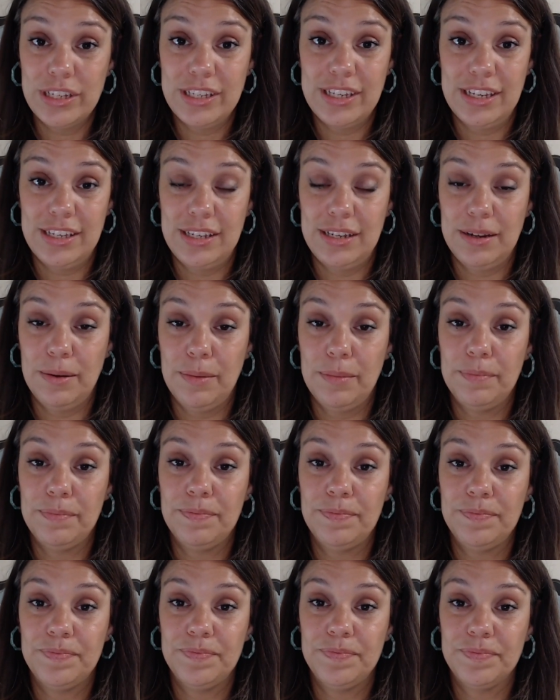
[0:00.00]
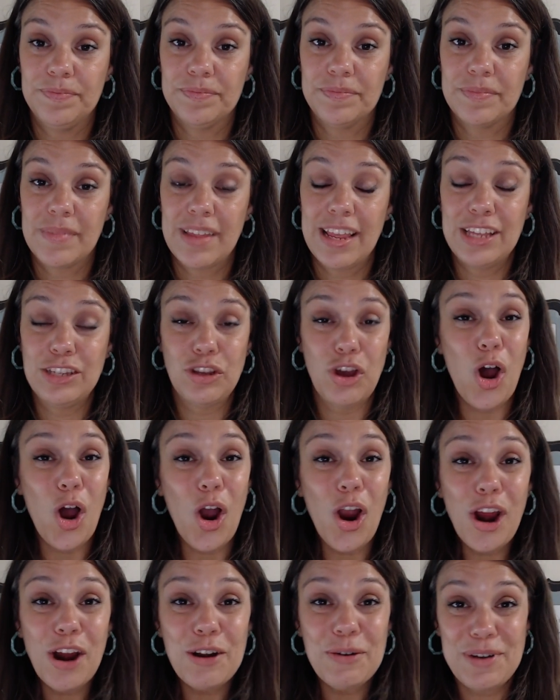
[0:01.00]
system is
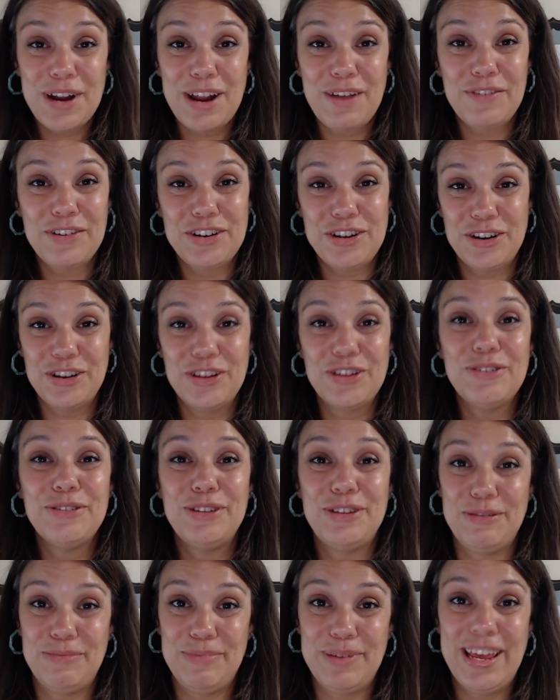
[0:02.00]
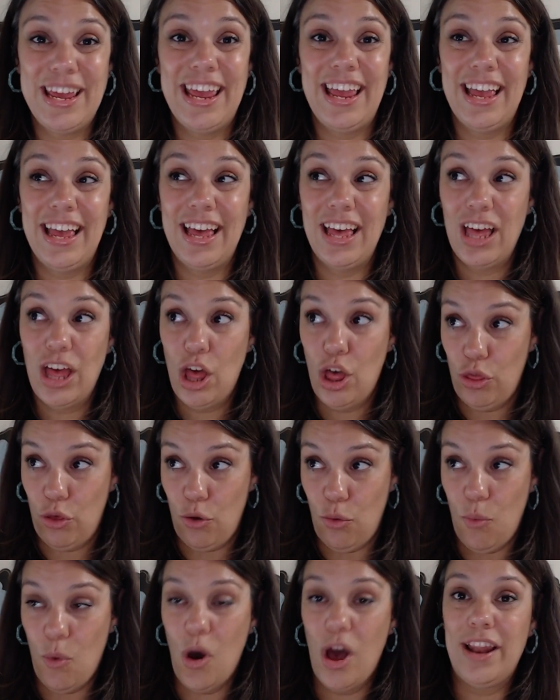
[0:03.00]
hard whenever you're used to being the
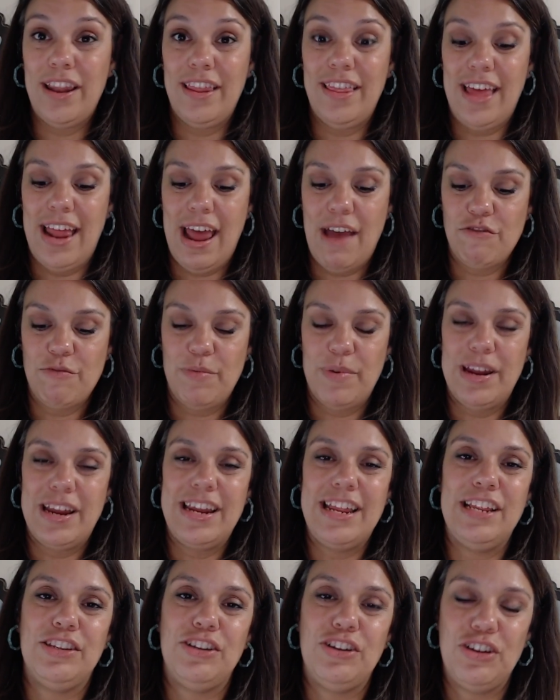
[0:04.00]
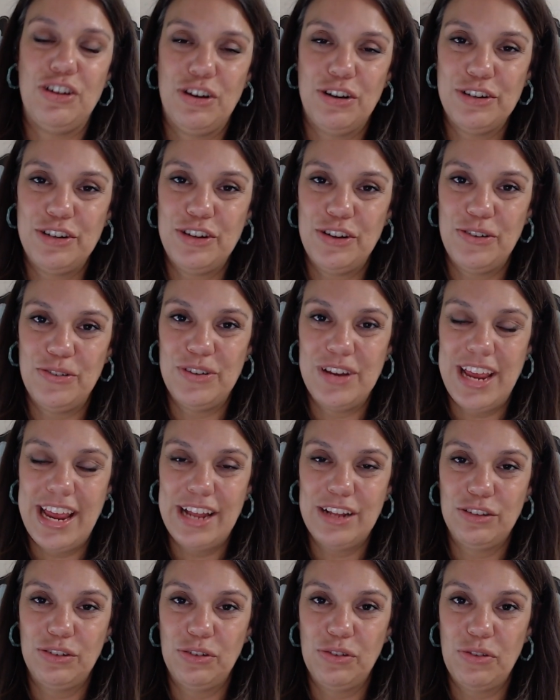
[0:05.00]
one that everybody needs to turn to
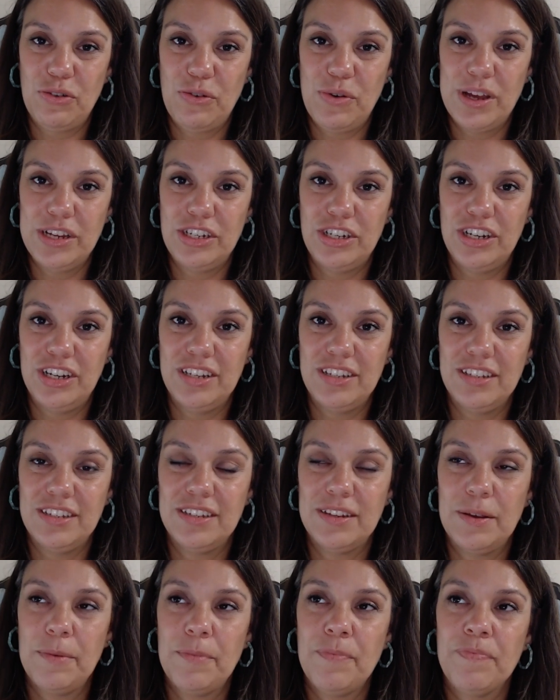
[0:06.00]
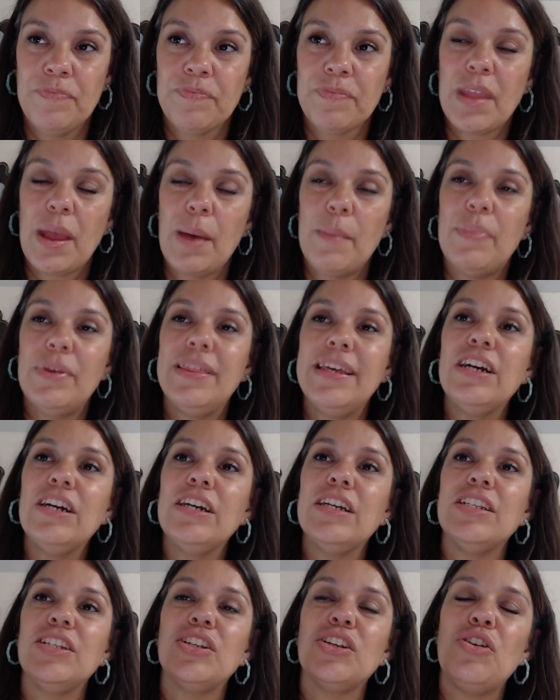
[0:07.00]
answer the questions. But there
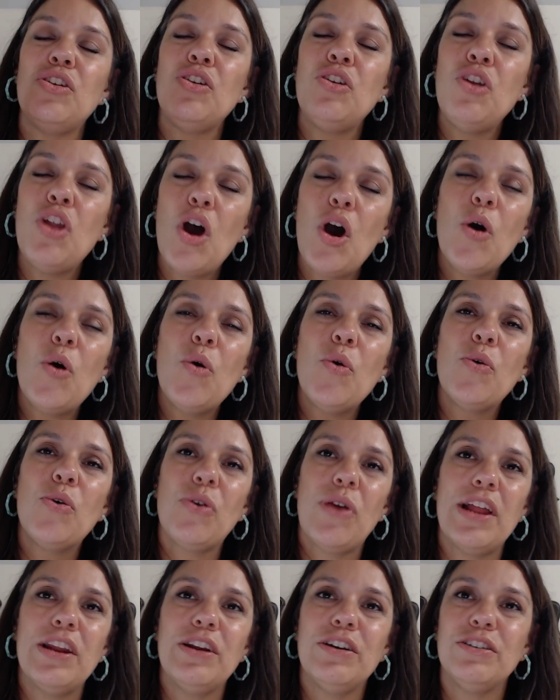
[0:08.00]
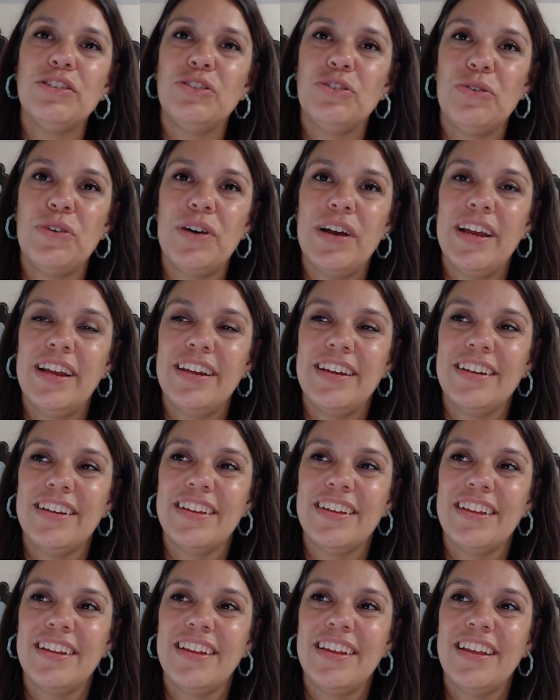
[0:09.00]
is no greater joy
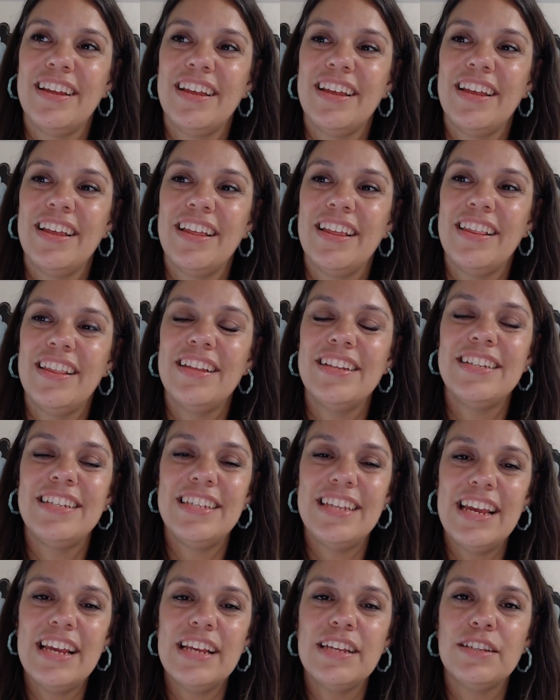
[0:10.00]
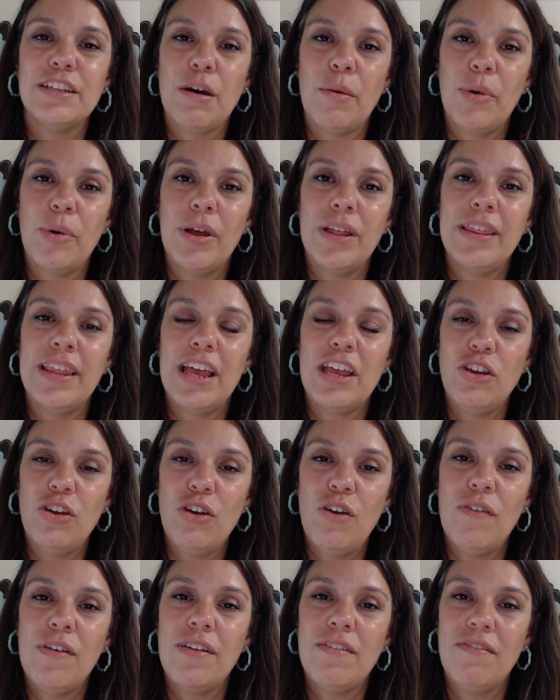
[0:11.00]
than seeing someone that
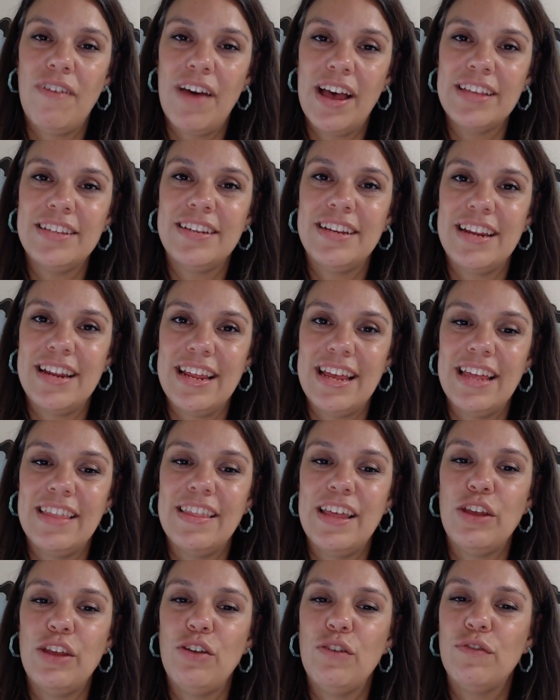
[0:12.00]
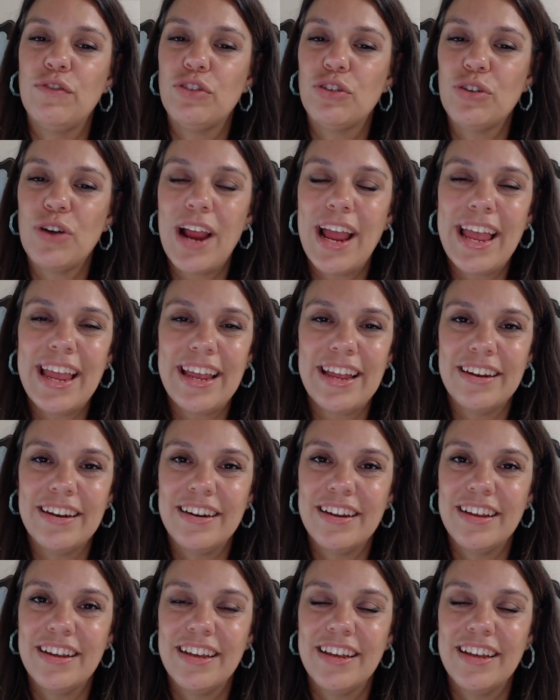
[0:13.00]
you've invested in, that you've trained,